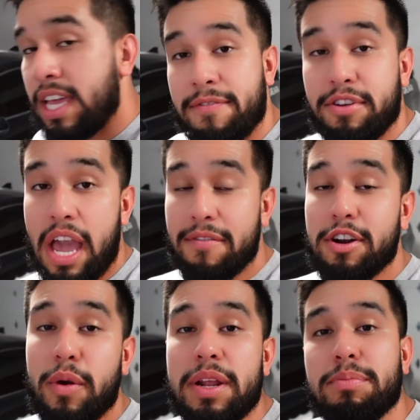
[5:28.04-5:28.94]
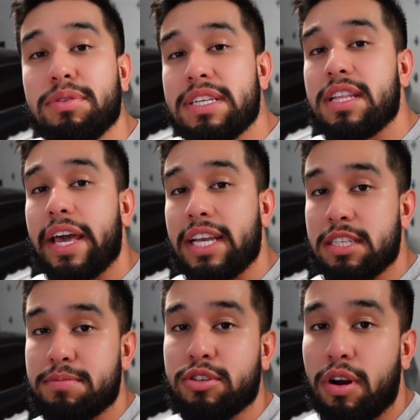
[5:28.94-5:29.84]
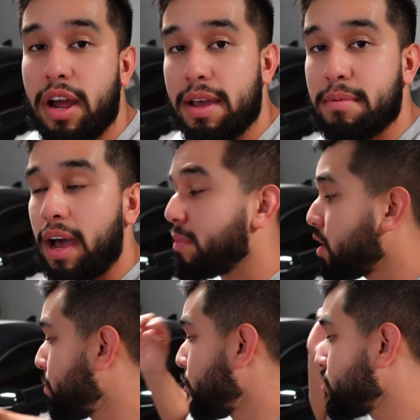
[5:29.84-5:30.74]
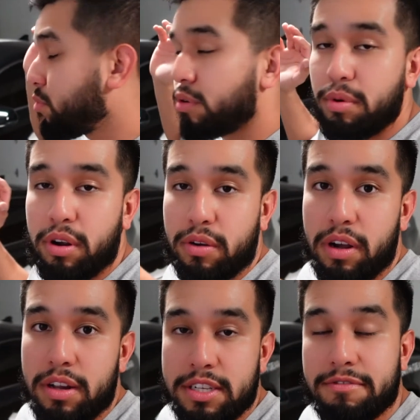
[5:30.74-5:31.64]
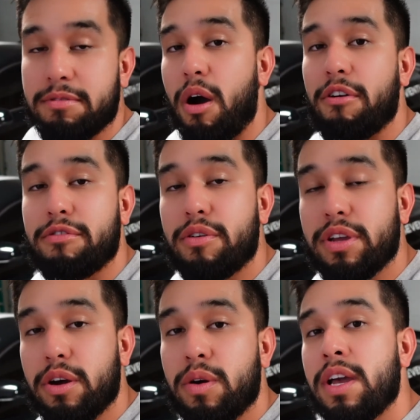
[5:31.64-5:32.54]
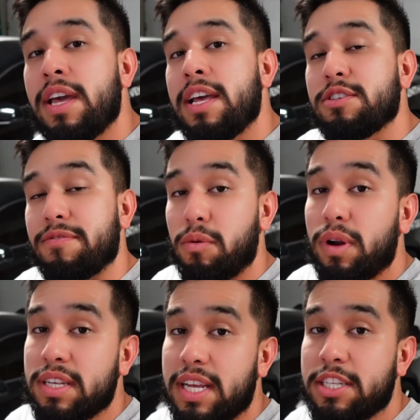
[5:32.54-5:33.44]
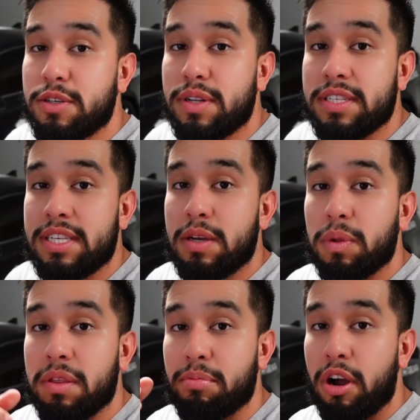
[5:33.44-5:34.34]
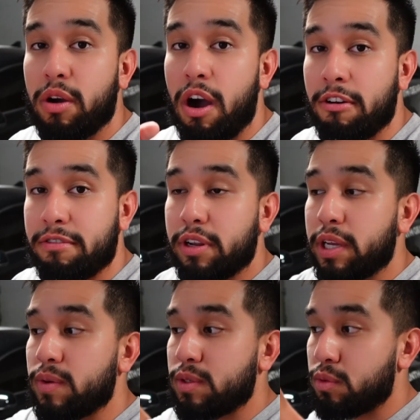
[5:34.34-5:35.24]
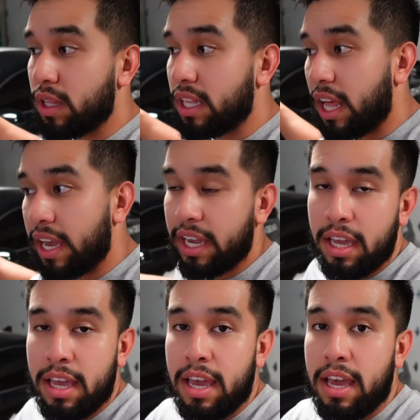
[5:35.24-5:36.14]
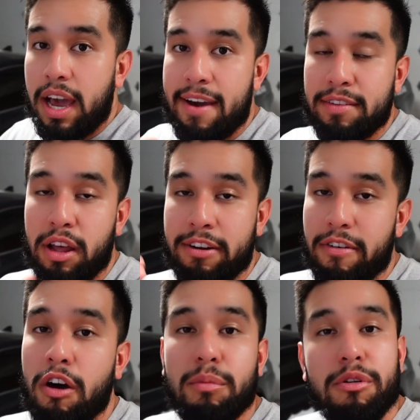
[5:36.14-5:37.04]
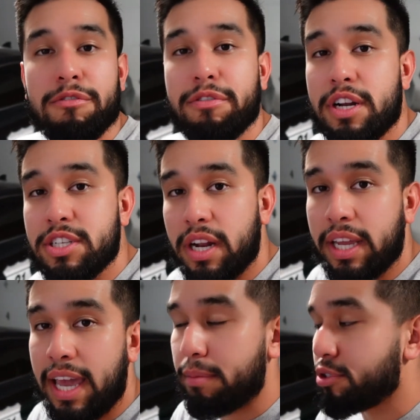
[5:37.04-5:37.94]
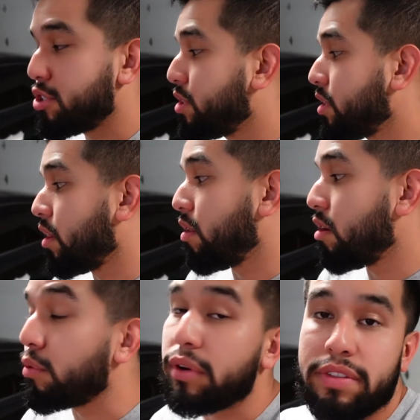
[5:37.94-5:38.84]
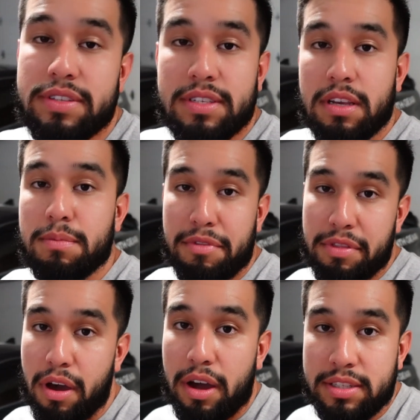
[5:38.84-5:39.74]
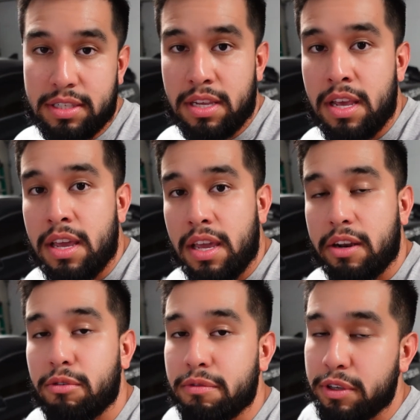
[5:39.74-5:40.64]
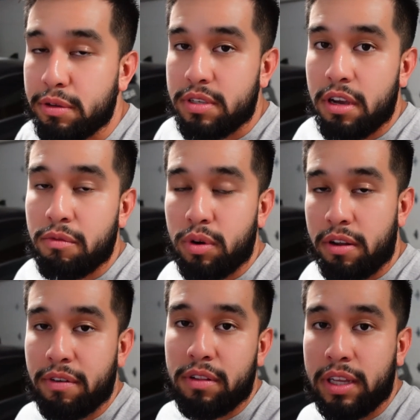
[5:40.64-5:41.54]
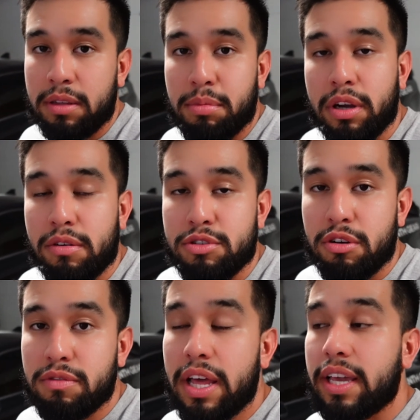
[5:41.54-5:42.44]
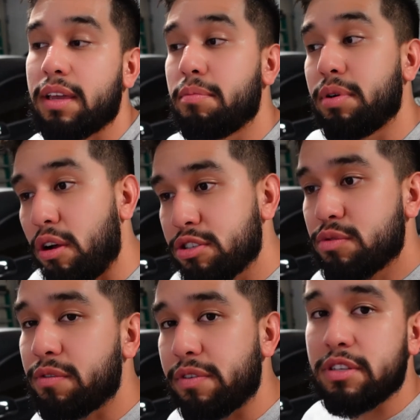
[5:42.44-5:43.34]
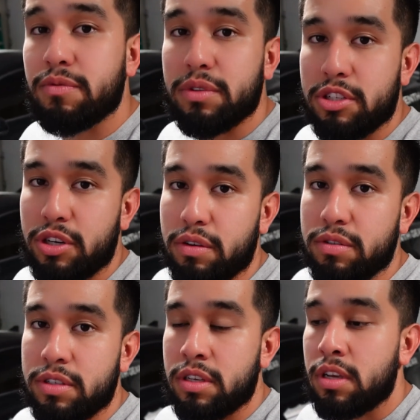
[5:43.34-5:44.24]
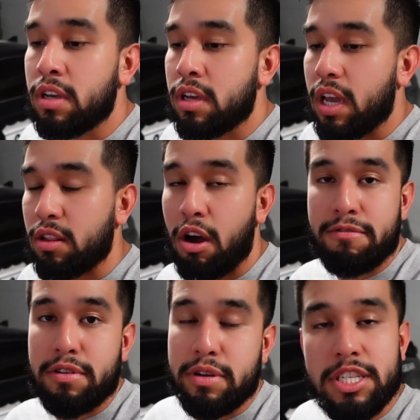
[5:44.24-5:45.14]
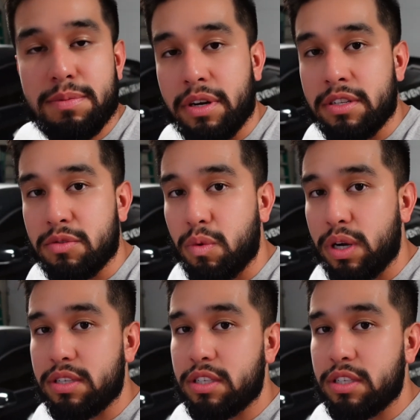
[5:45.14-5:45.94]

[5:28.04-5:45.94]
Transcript: If you haven't already, please like and subscribe. I'm gonna post more Bronco content from off-rodeo. So if you wanna stay tuned and see what the Bronco off-rodeo is really like, I have a lot of onboard footage that I captured, along with some thoughts and reviews of what I felt like the Bronco drove like, but also reviews of what the trails and the off-roading experience was.